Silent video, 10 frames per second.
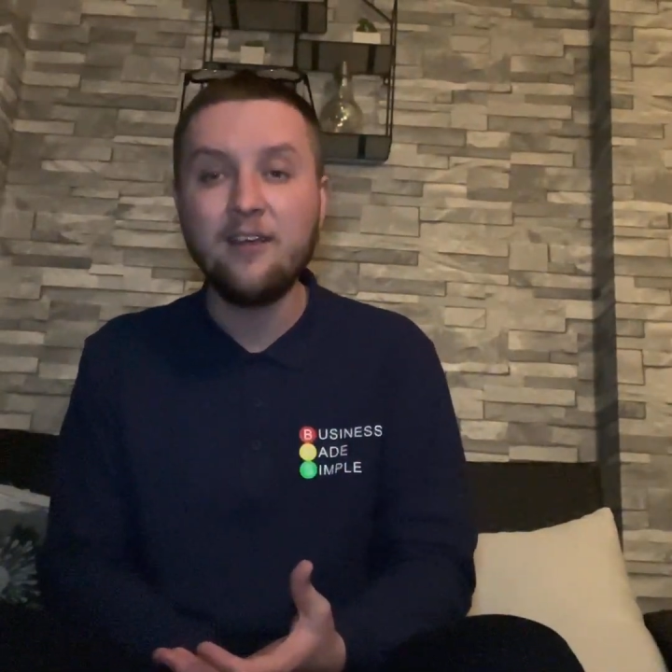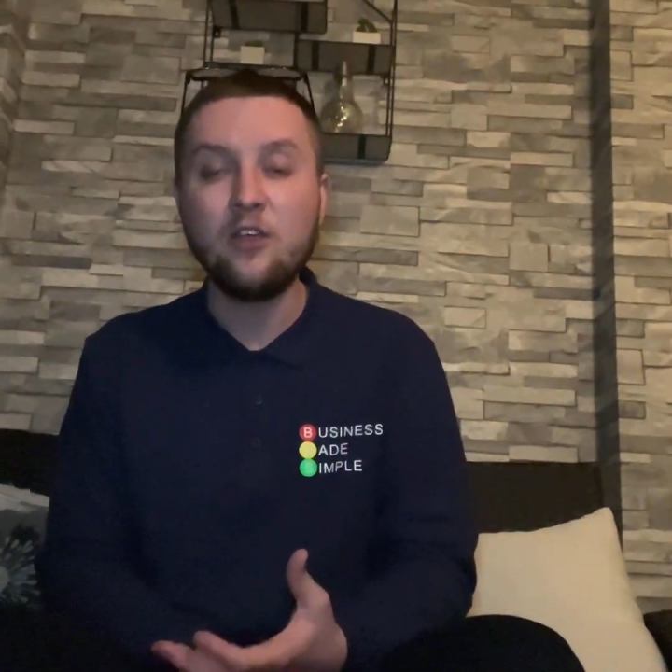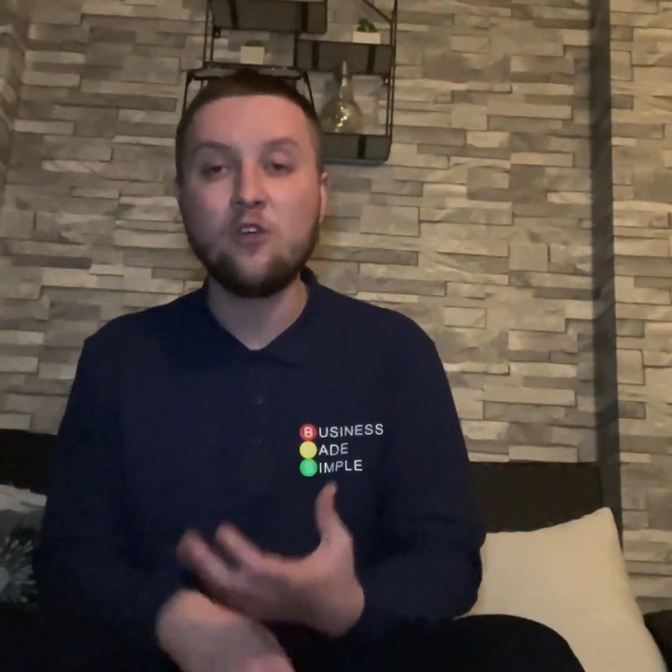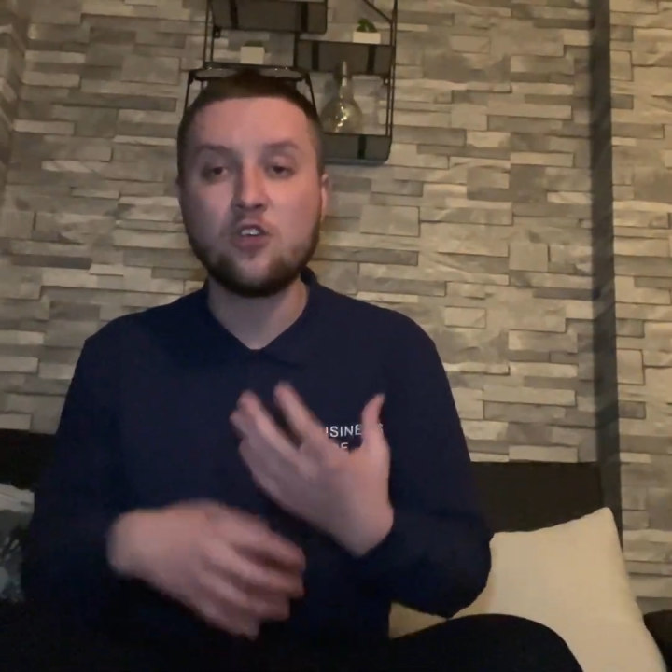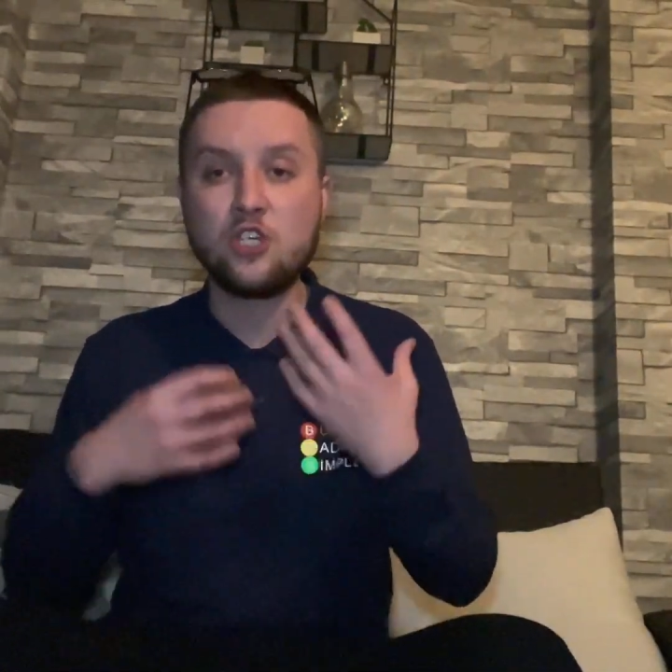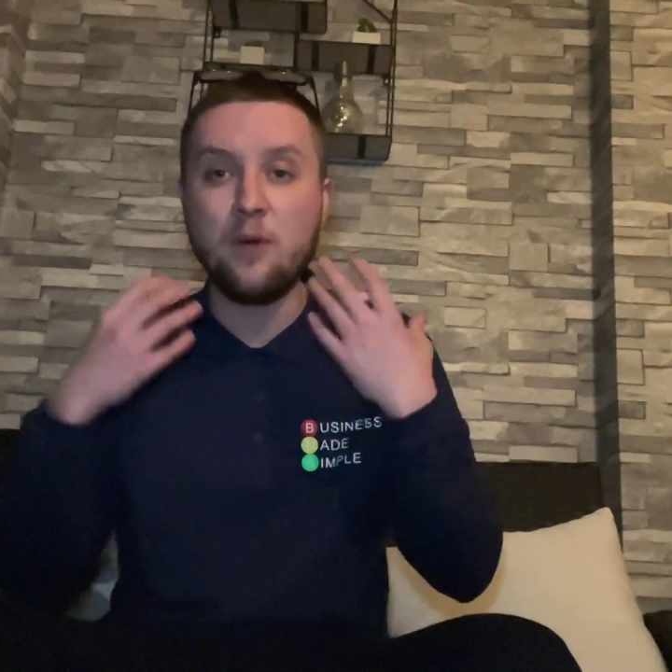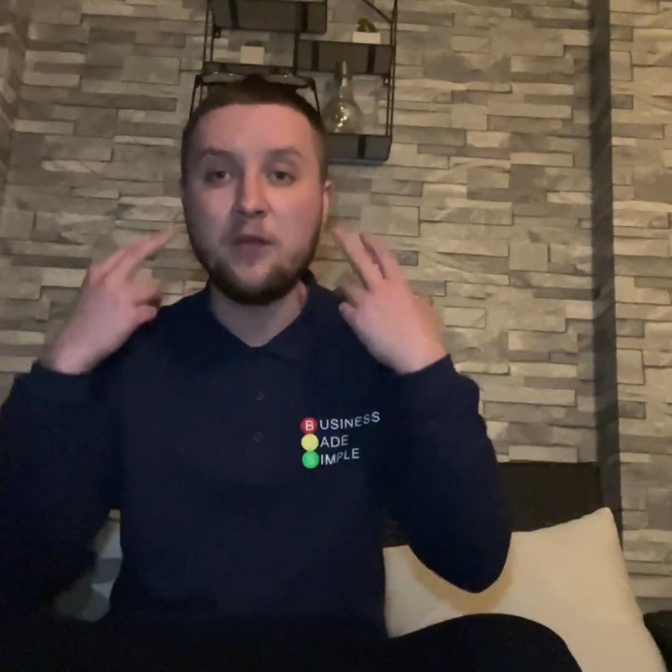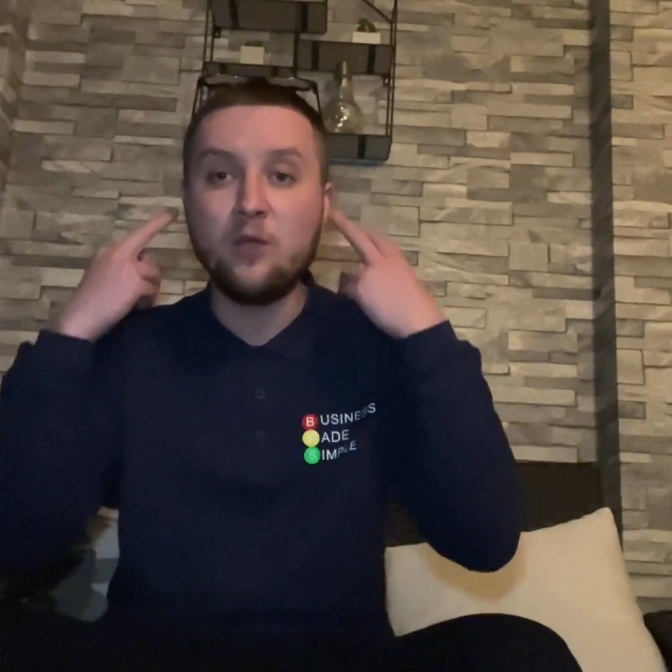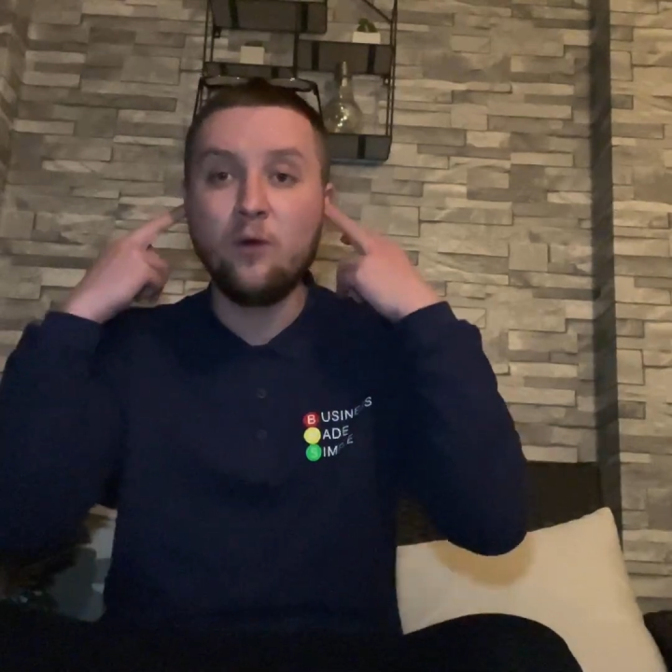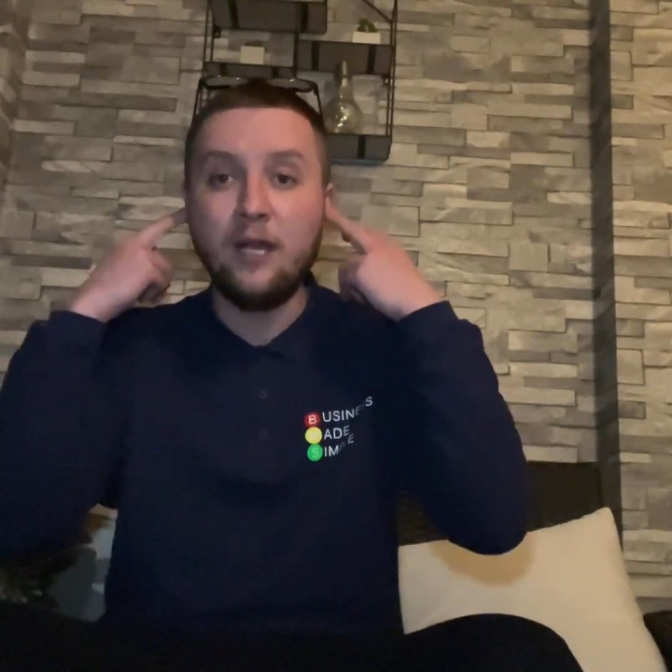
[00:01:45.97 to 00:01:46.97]
you're
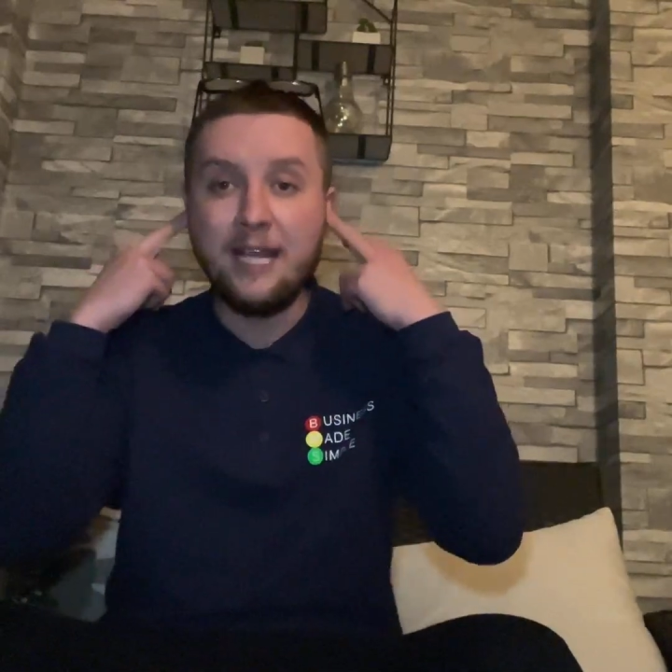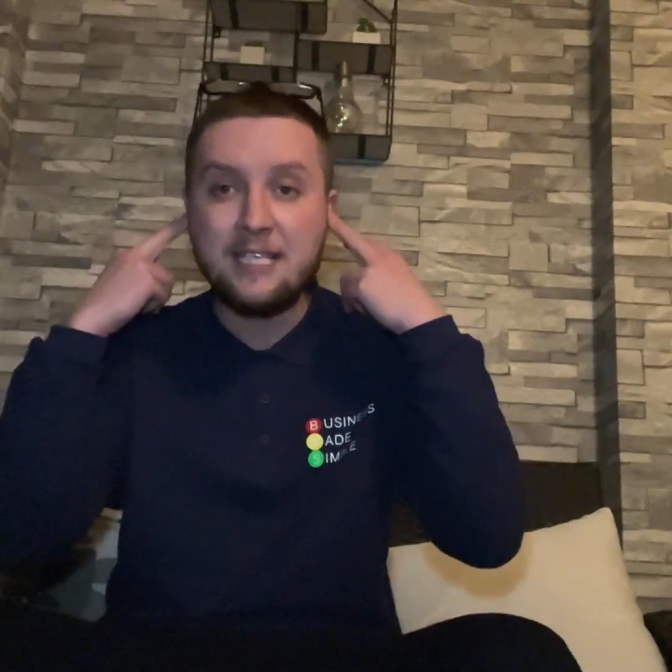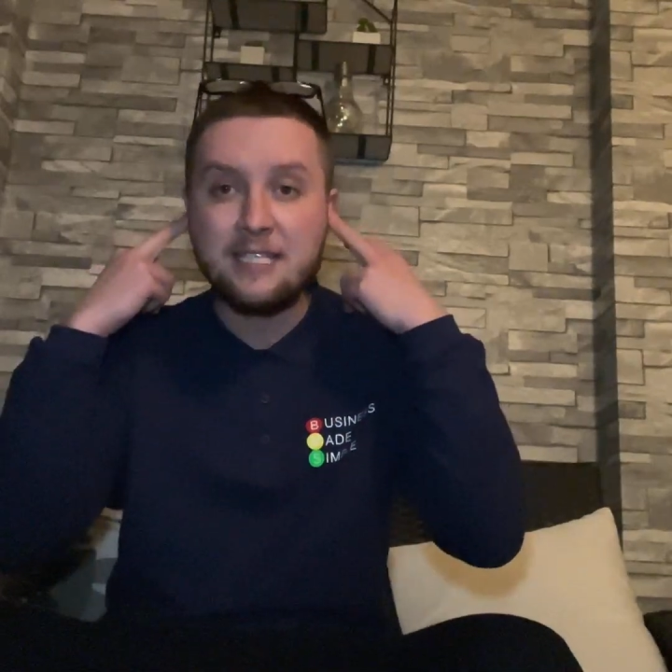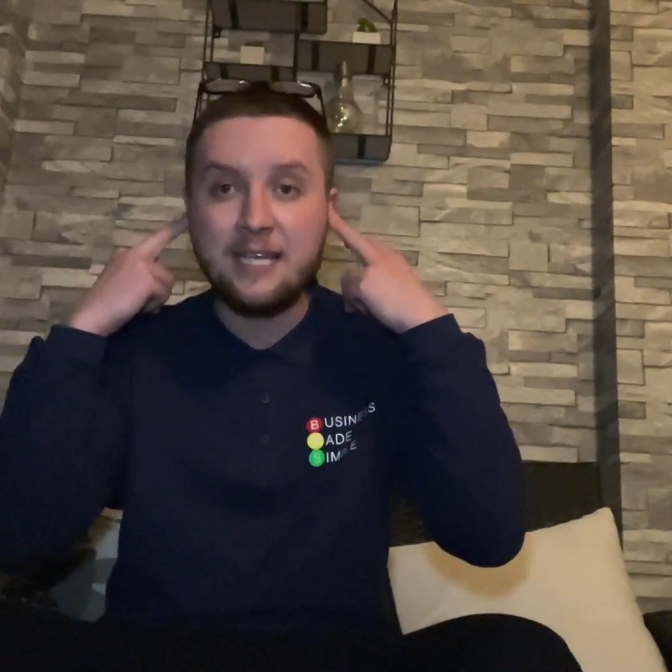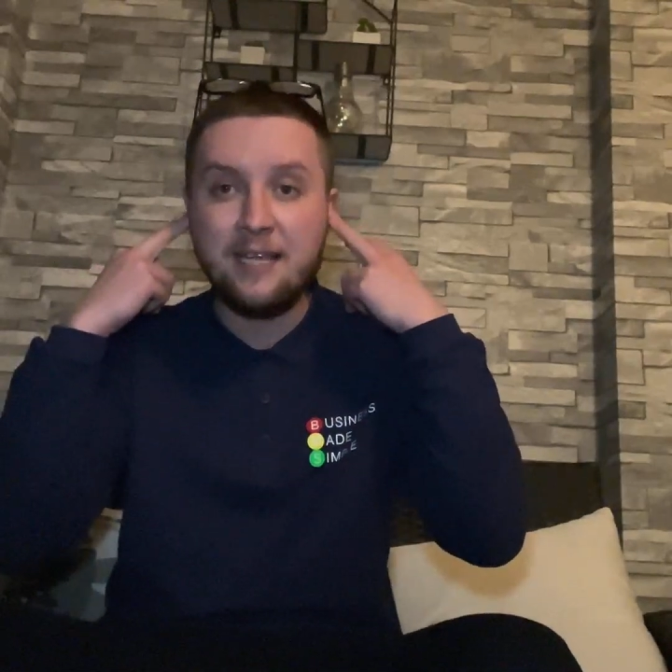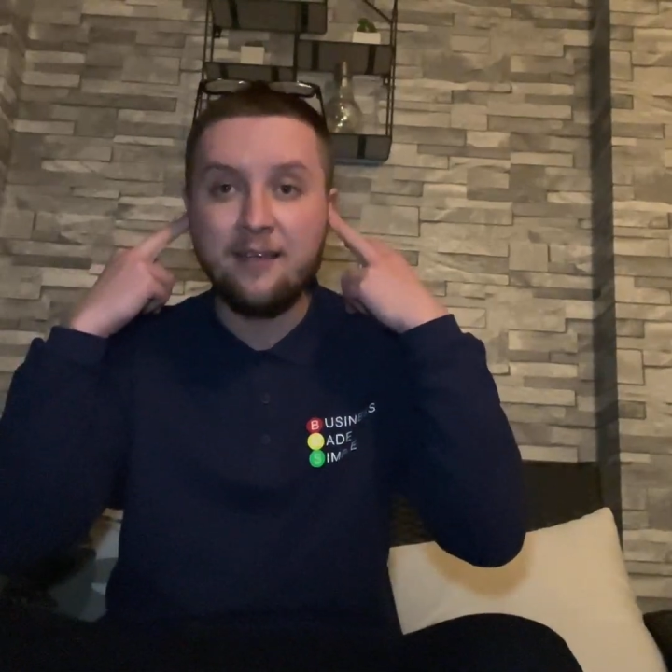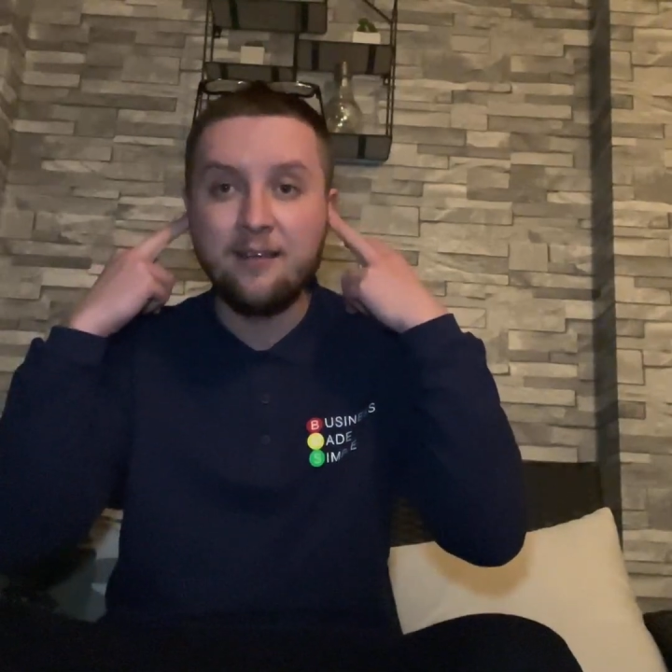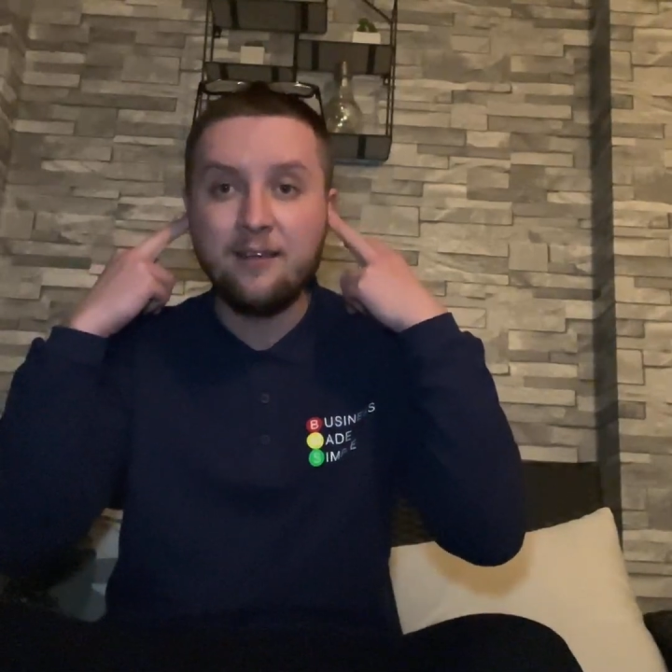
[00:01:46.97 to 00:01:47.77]
showing you're listening,